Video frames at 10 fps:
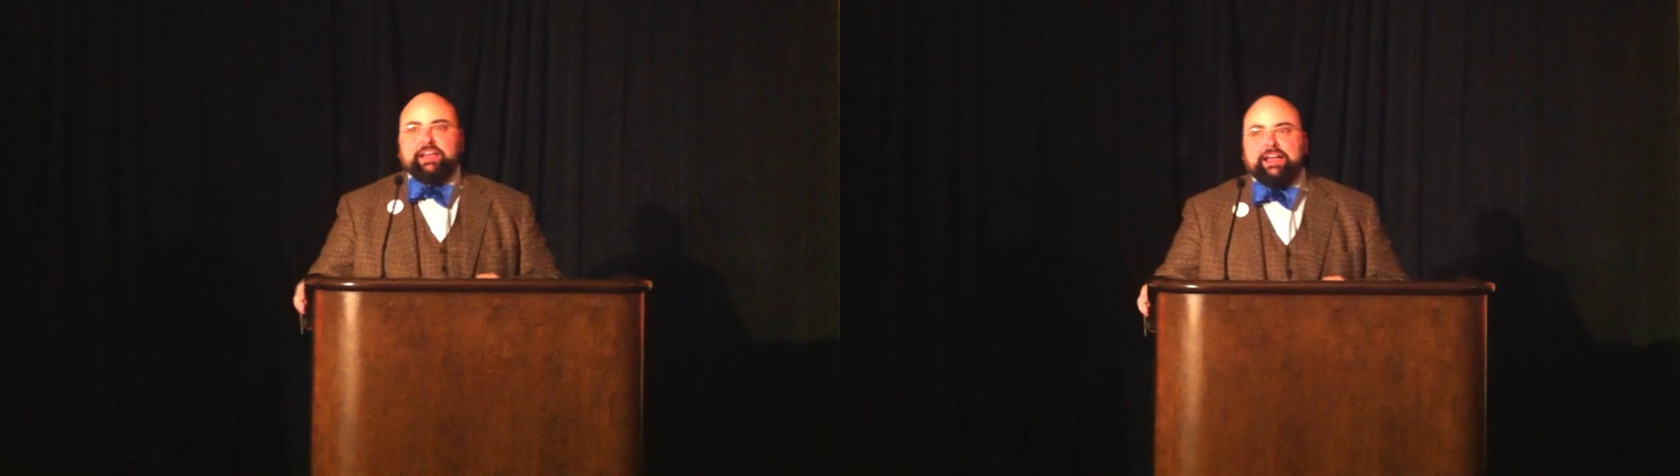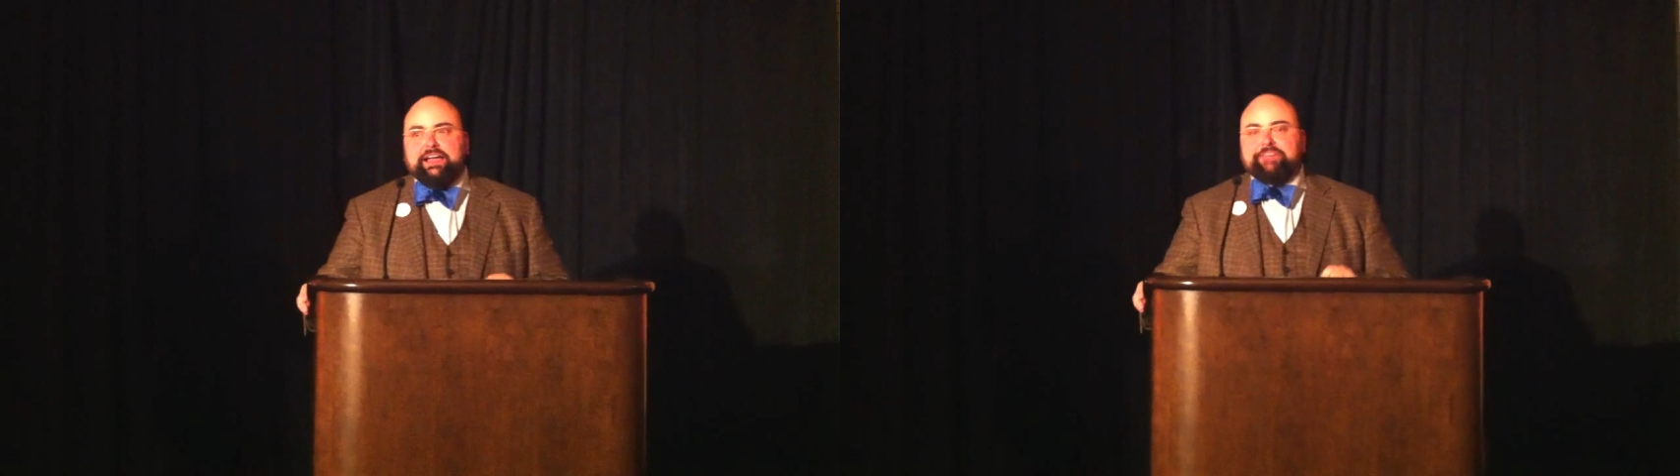
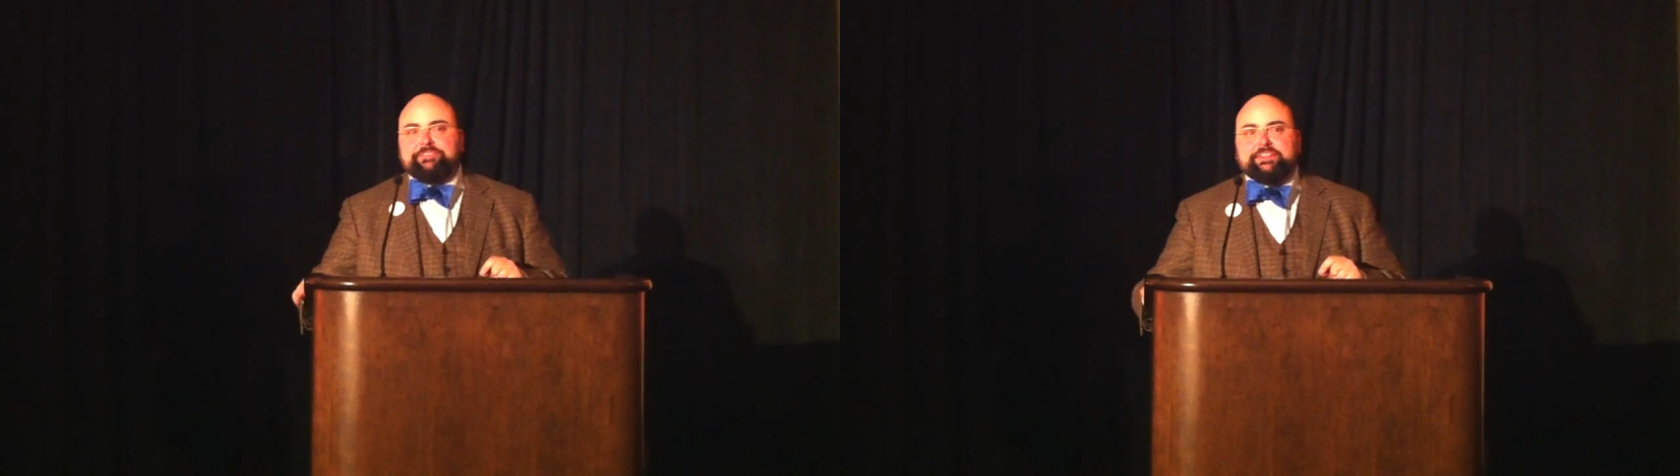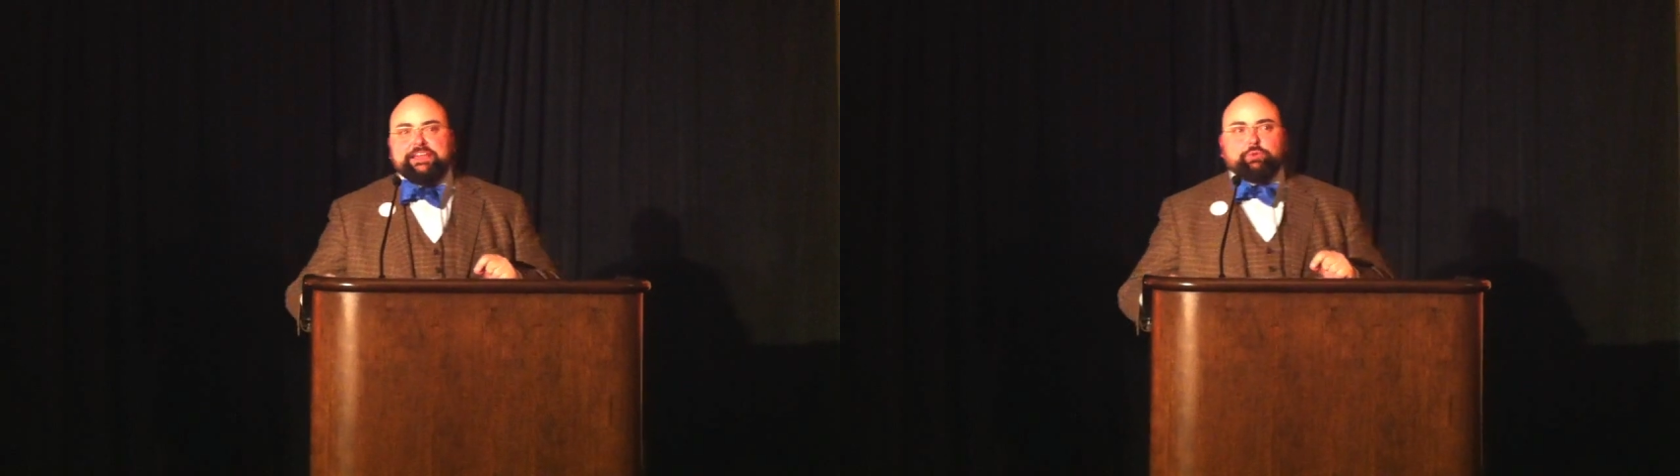I
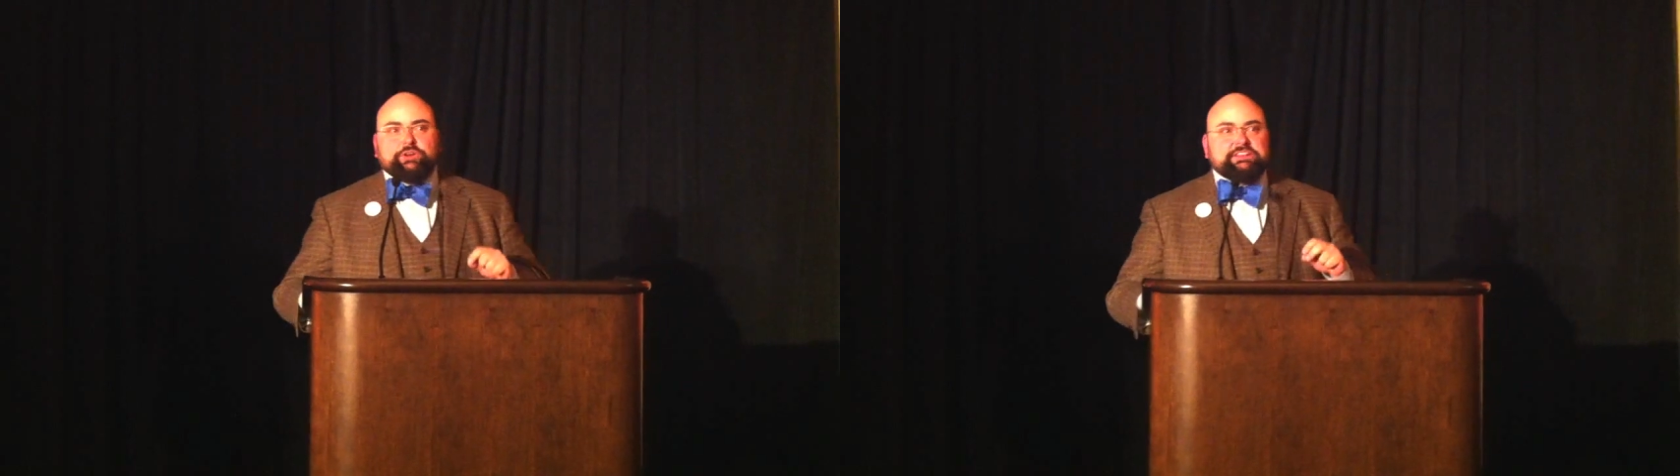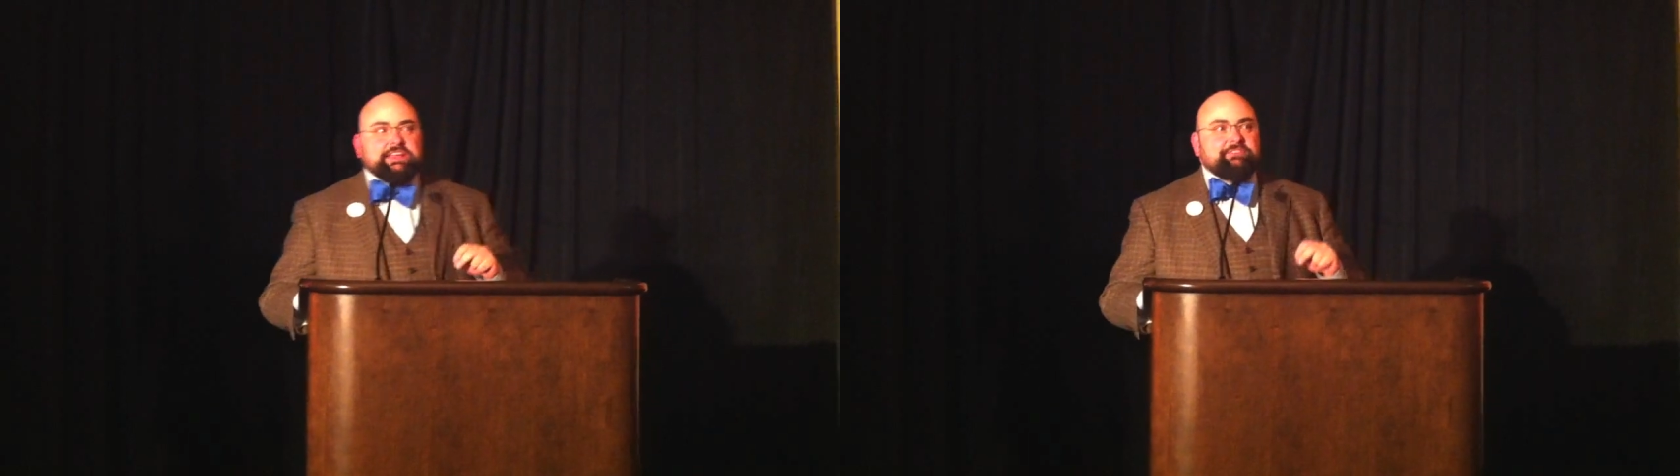feel like
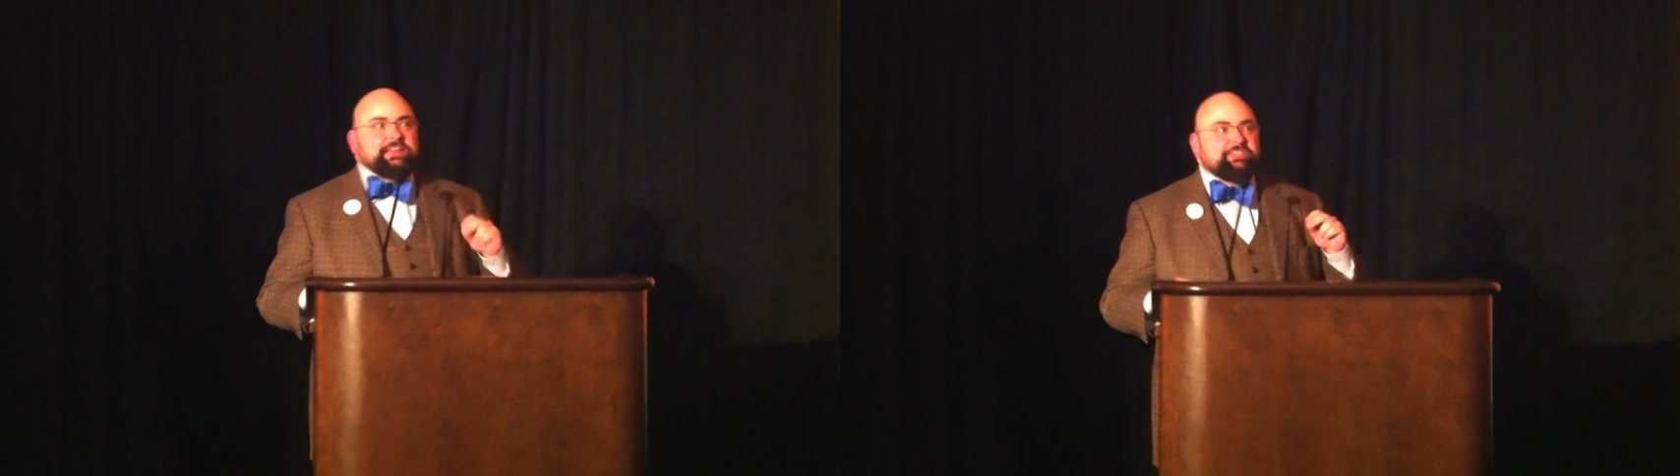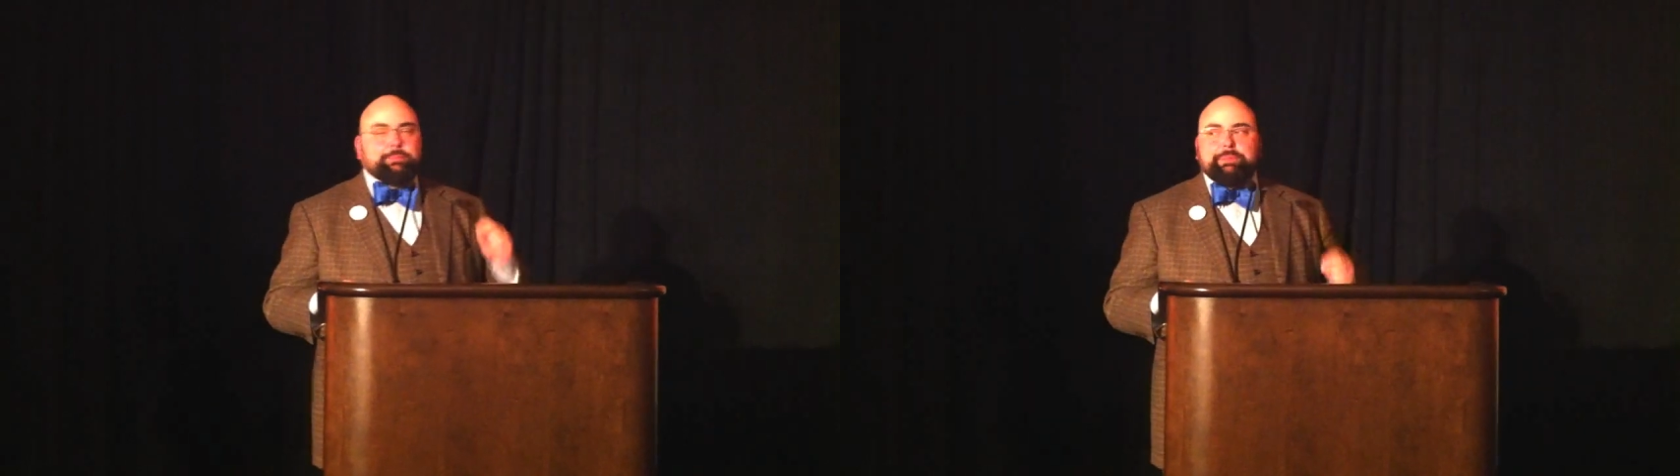we're
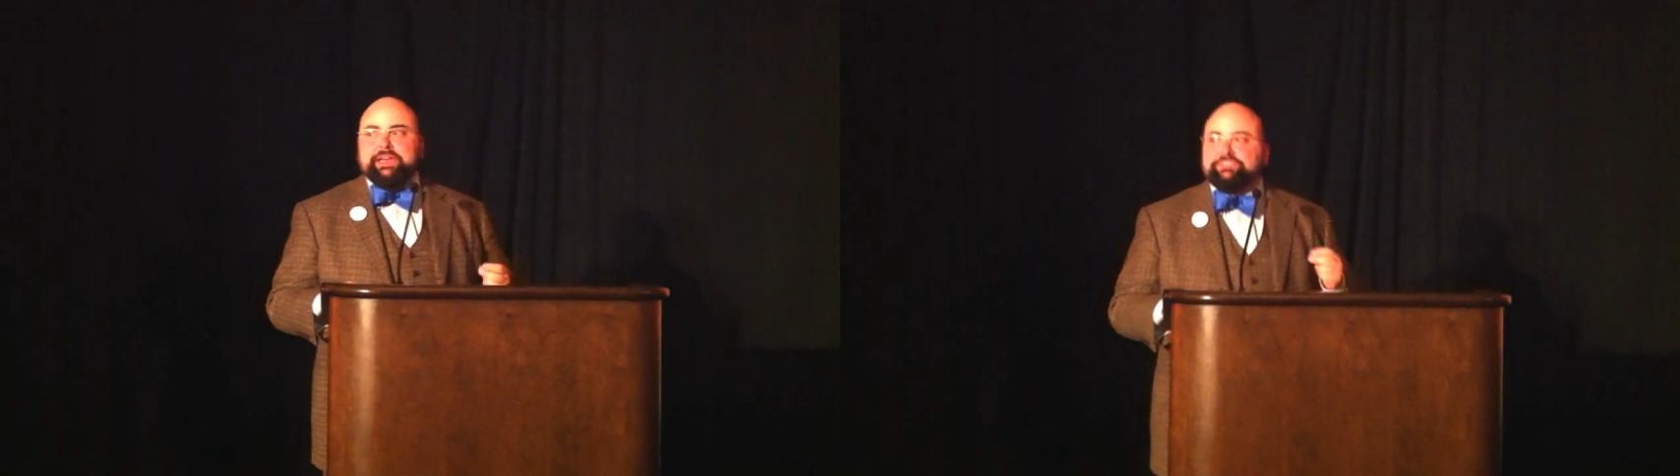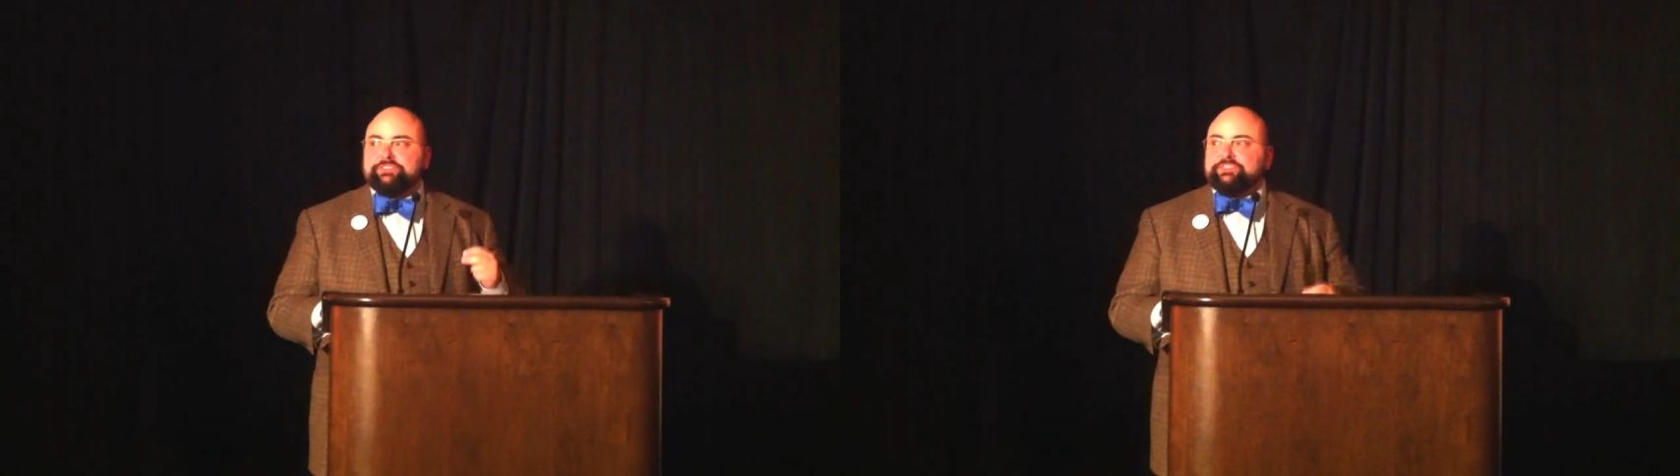living in the
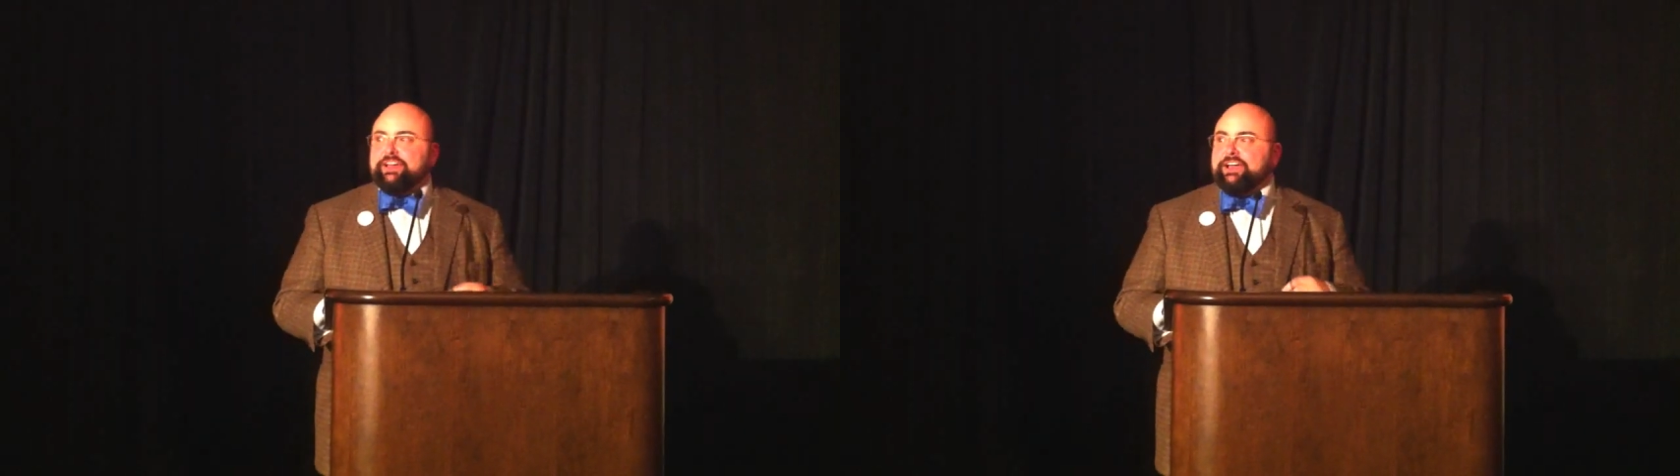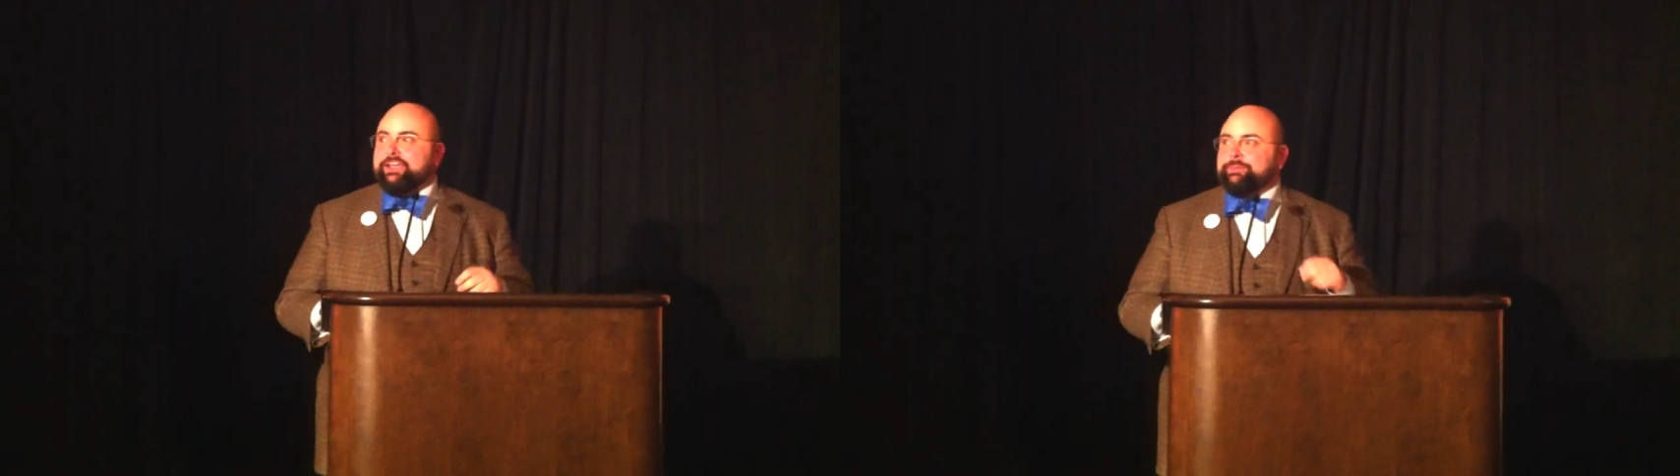best of
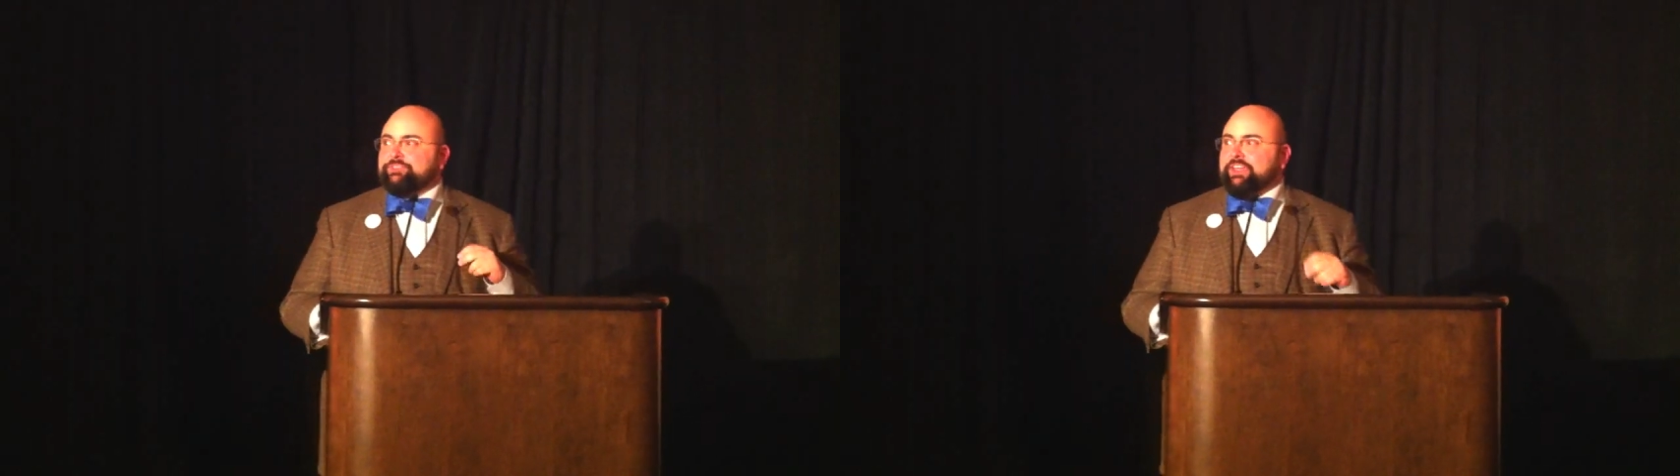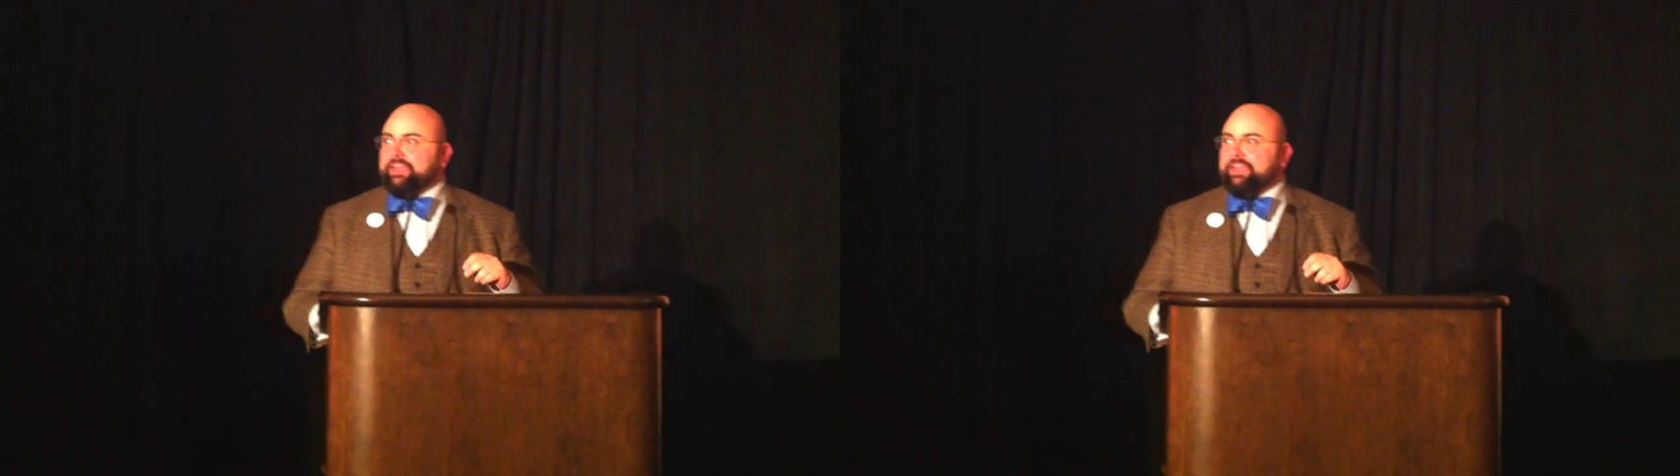times